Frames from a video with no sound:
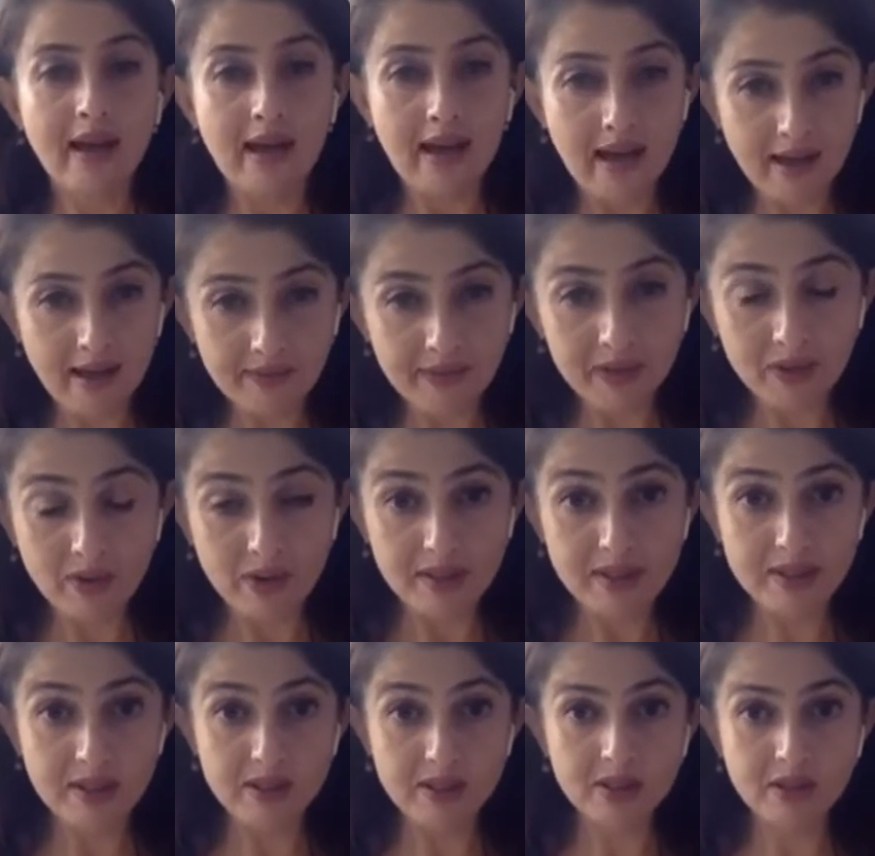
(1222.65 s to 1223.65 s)
Have an
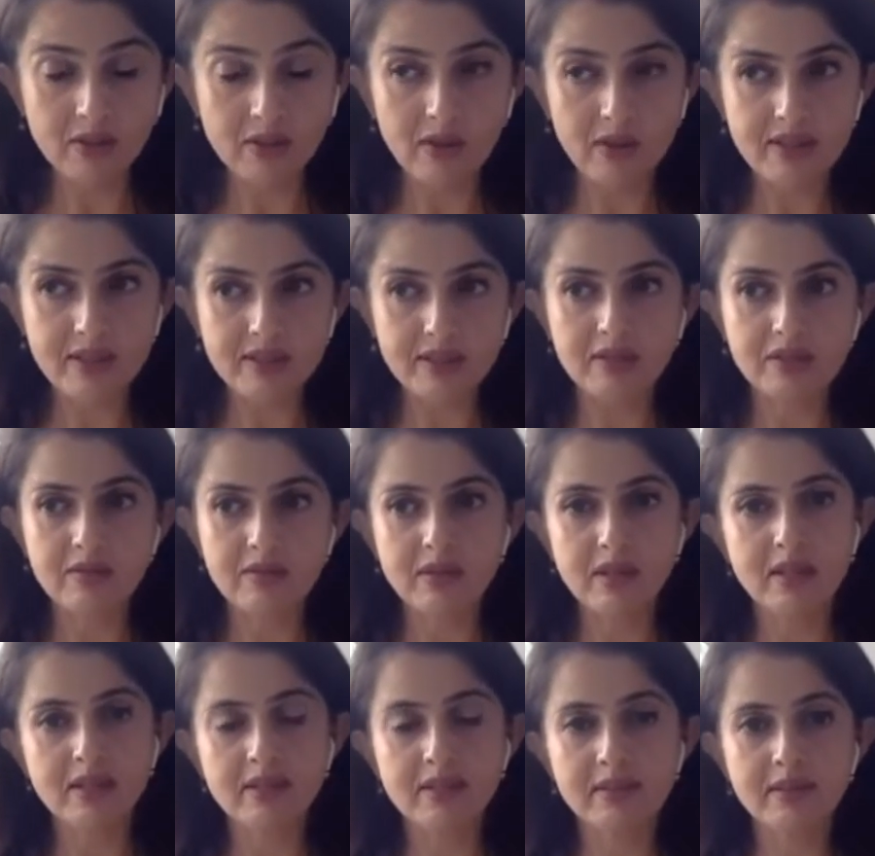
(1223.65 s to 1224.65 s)
oxygen
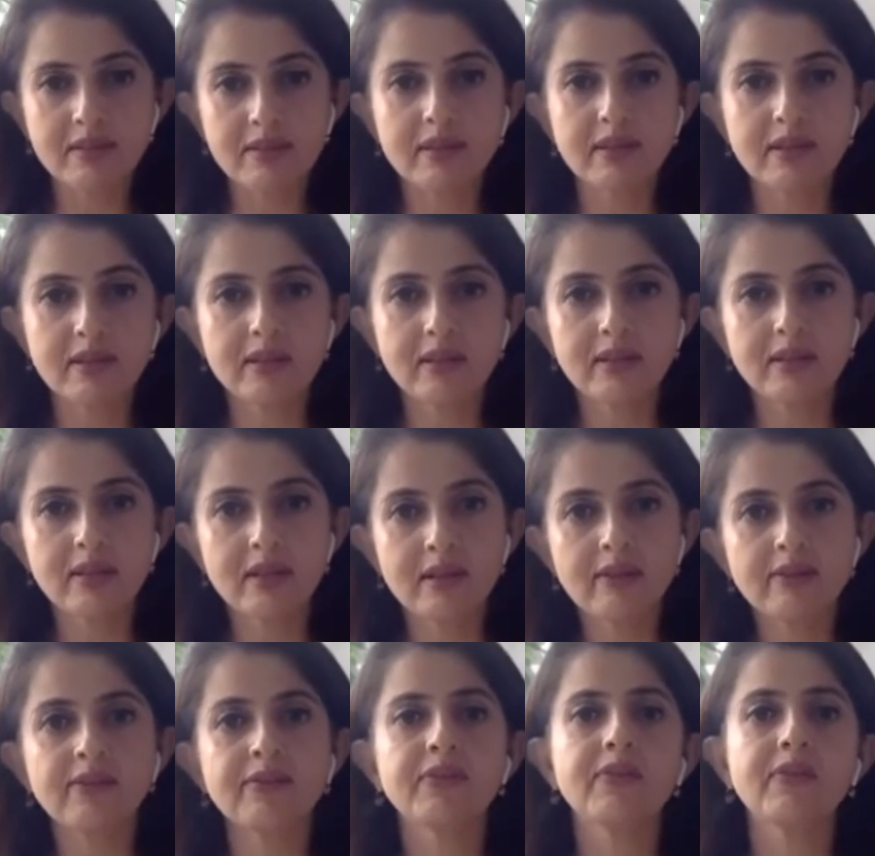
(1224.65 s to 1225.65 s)
concentrator.
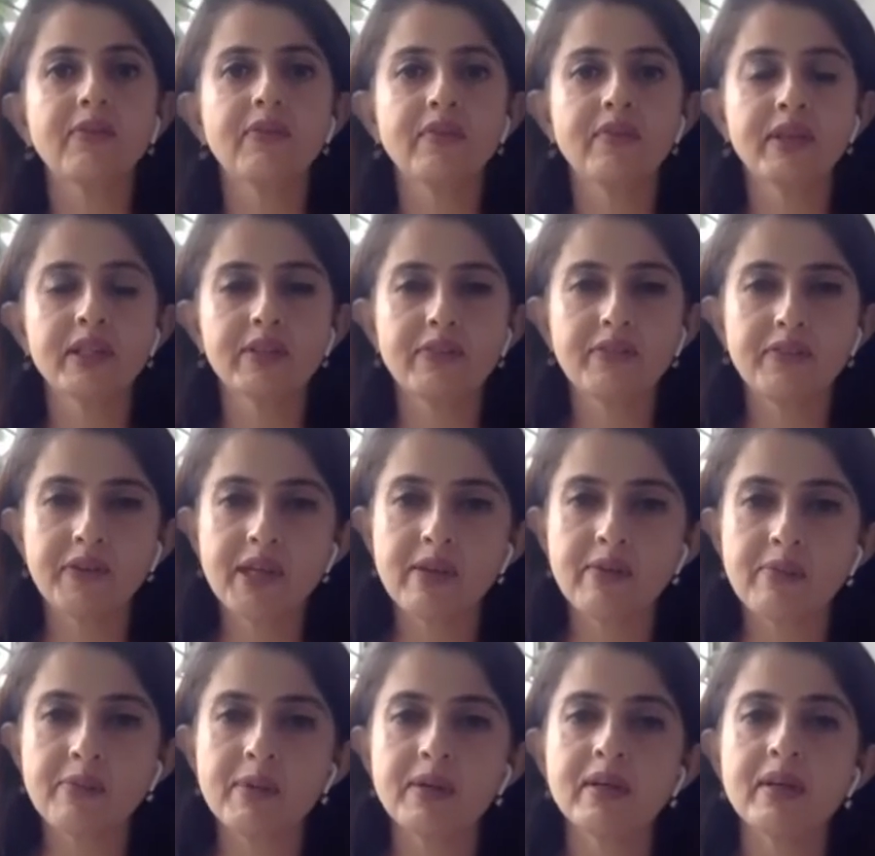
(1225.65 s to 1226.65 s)
If with
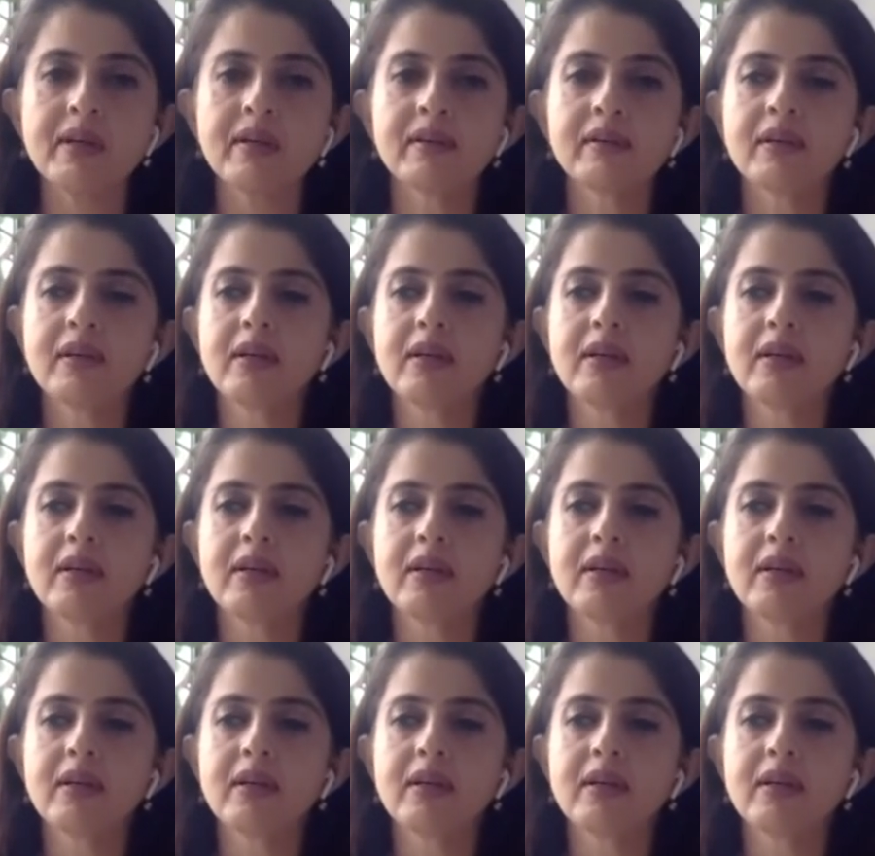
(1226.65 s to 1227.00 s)
fever,